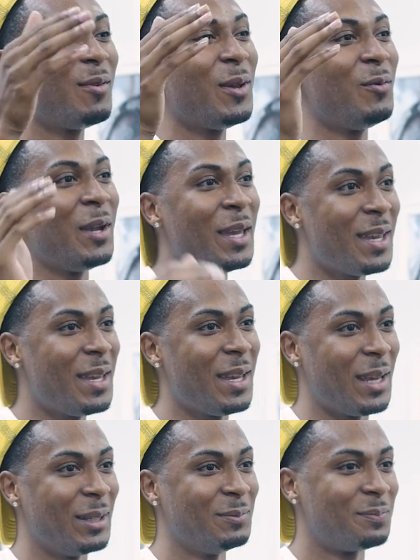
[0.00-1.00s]
We went
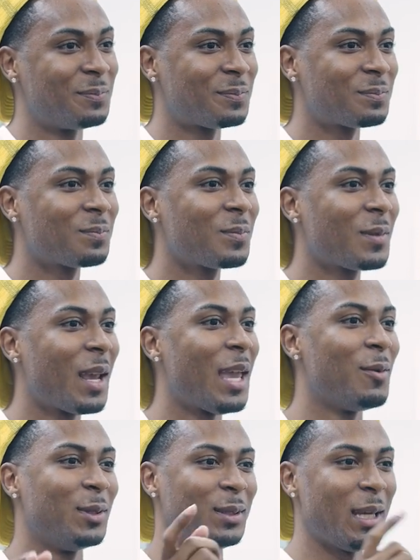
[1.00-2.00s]
in.
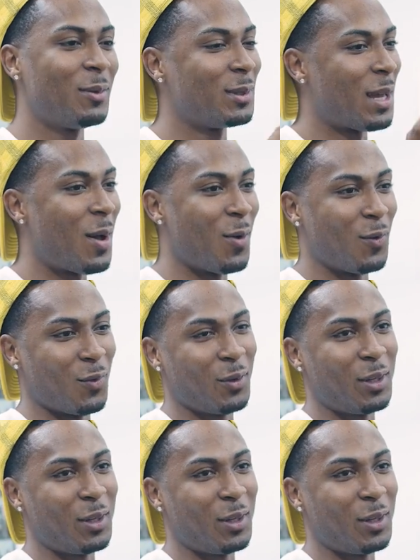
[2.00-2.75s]
It was an old